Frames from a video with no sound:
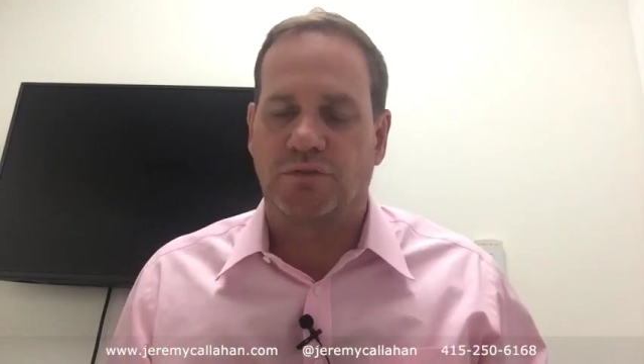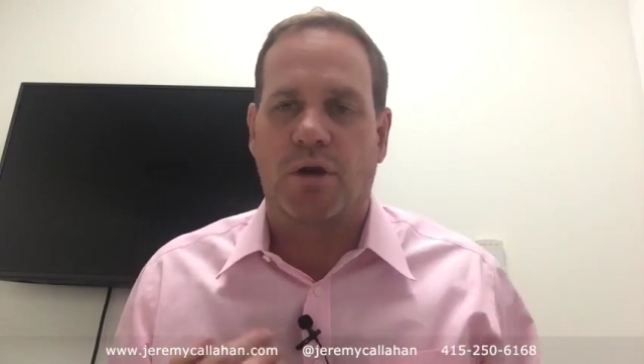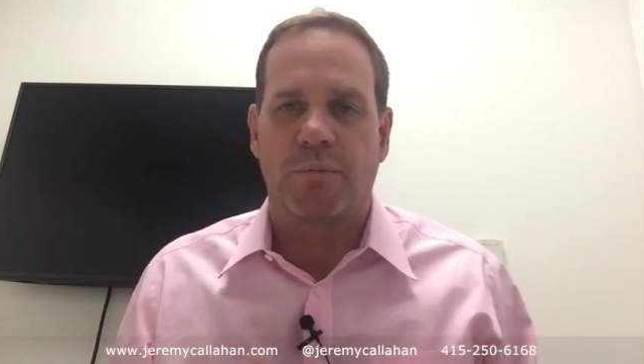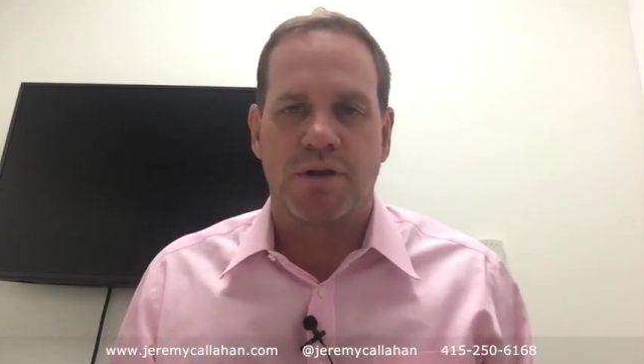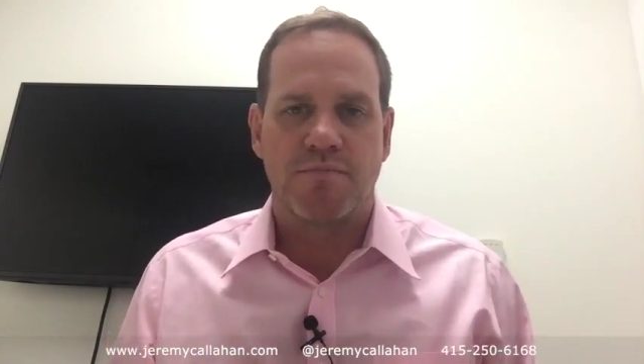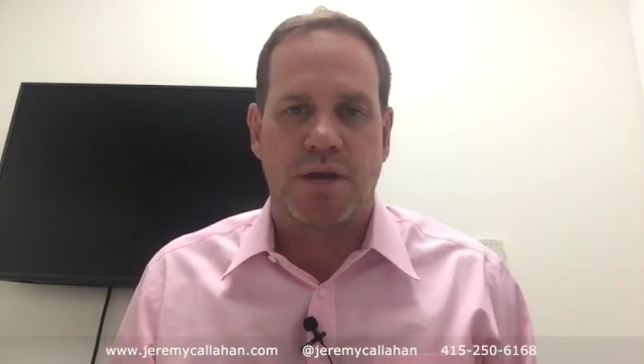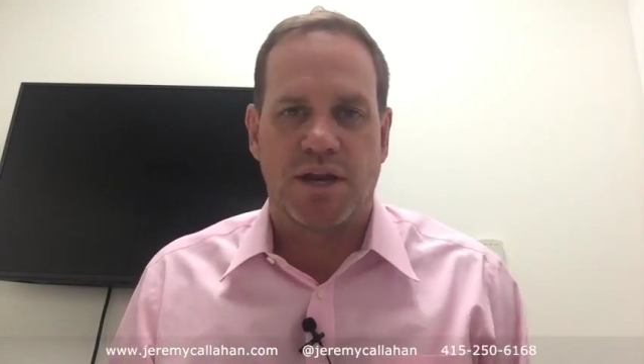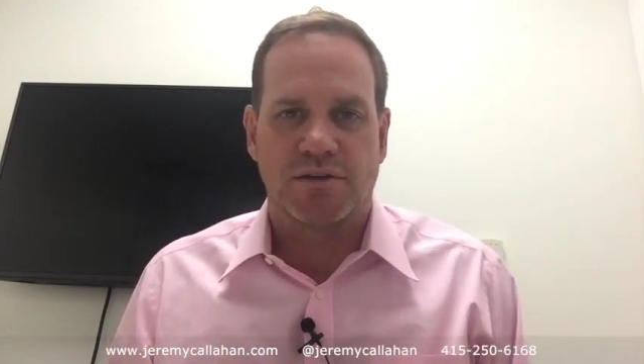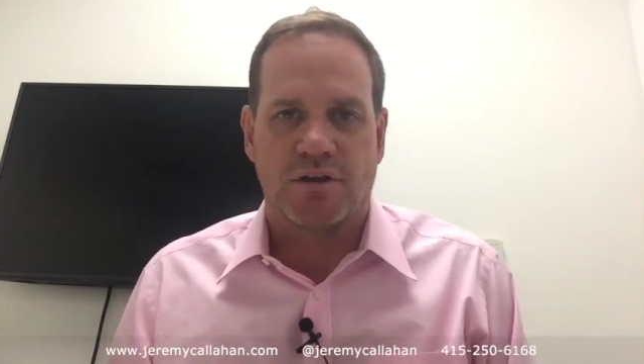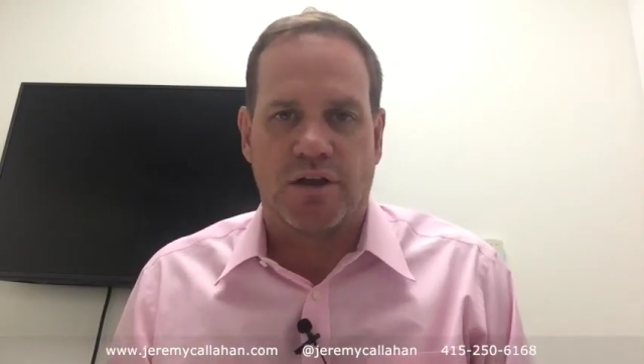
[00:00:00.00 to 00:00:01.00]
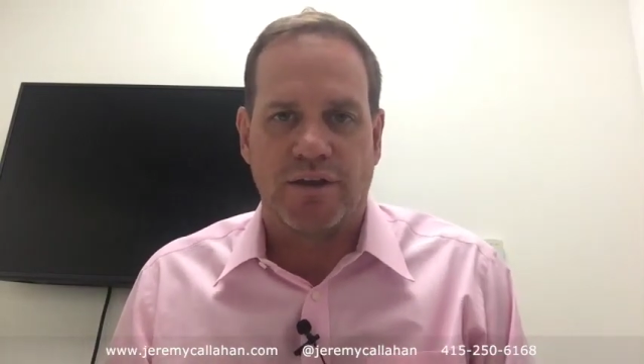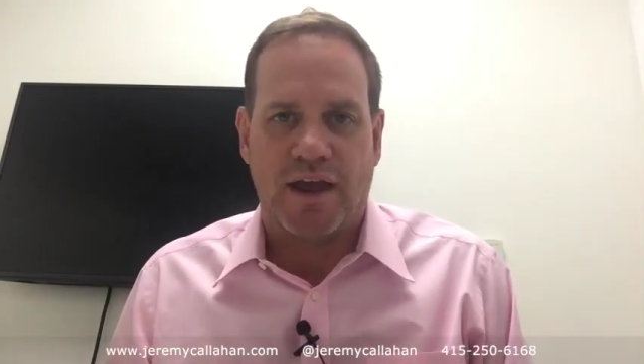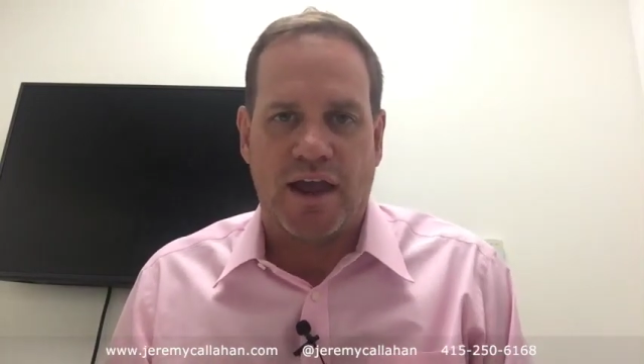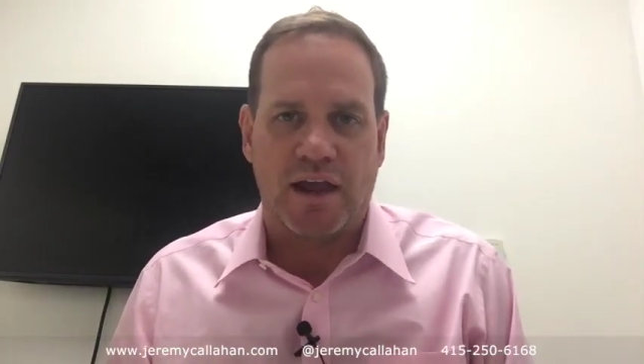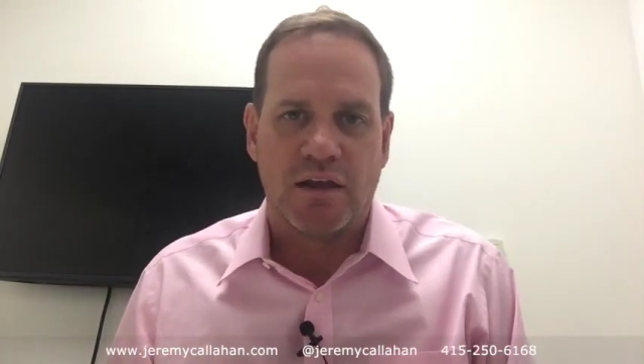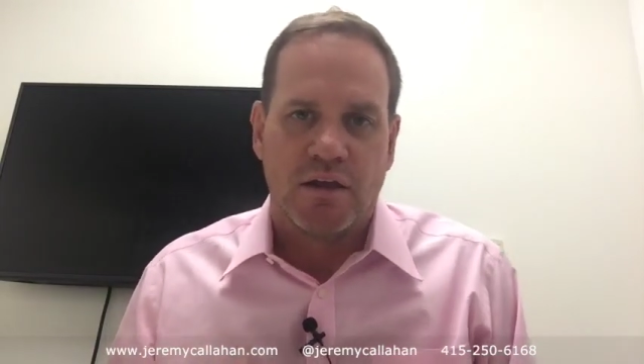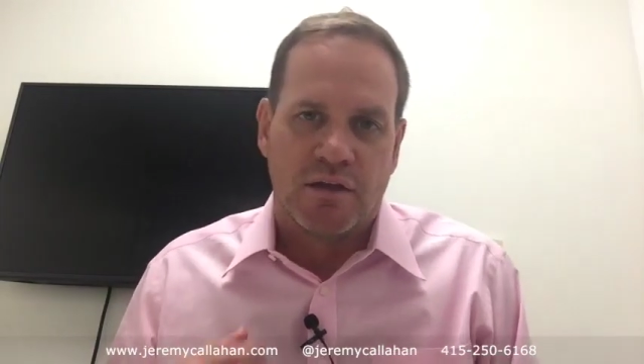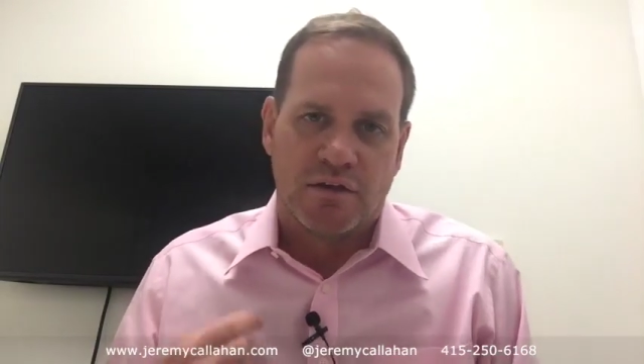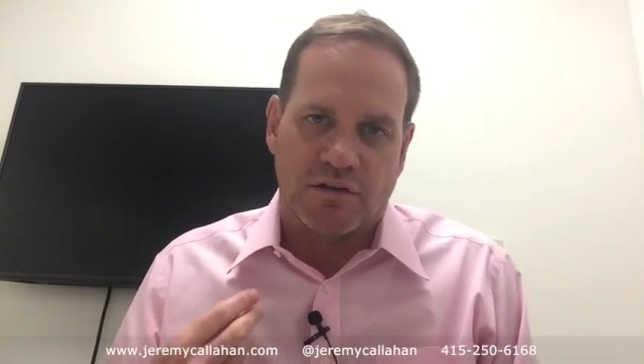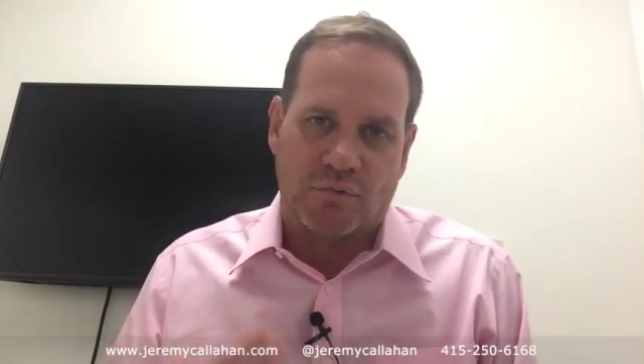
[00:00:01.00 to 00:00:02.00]
So I'll be in meetings all day,
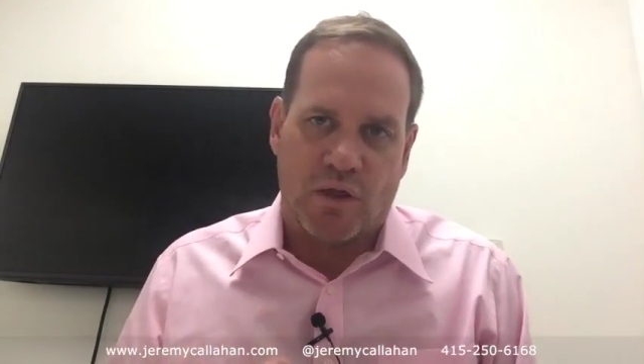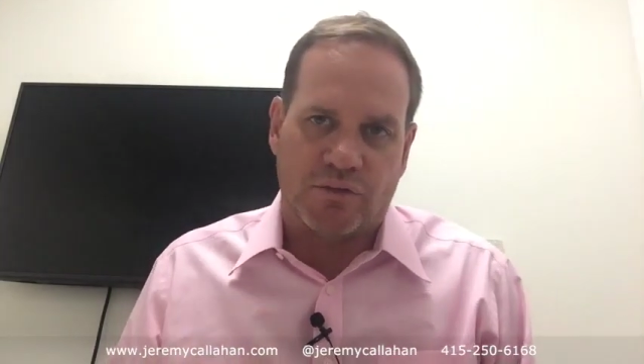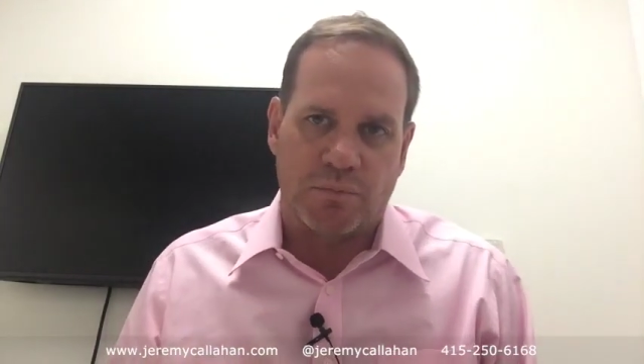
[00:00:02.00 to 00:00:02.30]
as well